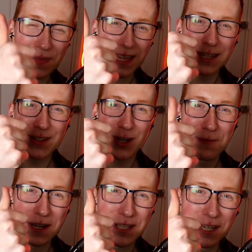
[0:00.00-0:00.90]
Thank you so
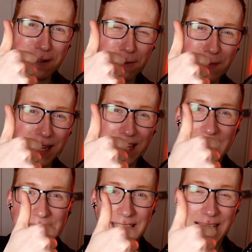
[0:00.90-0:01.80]
much for
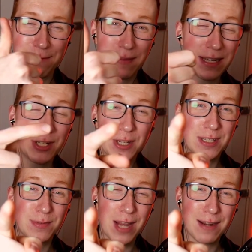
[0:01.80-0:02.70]
making that, and make sure
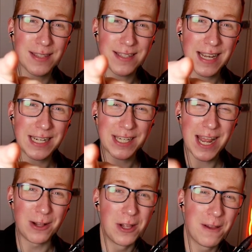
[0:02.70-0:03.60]
you subscribe to the second
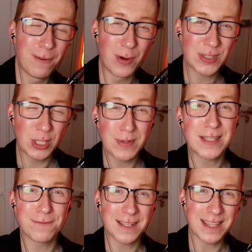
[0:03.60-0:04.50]
channel for more stupid
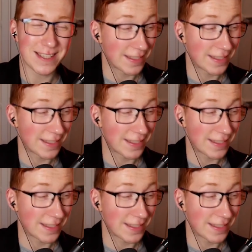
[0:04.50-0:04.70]
stuff like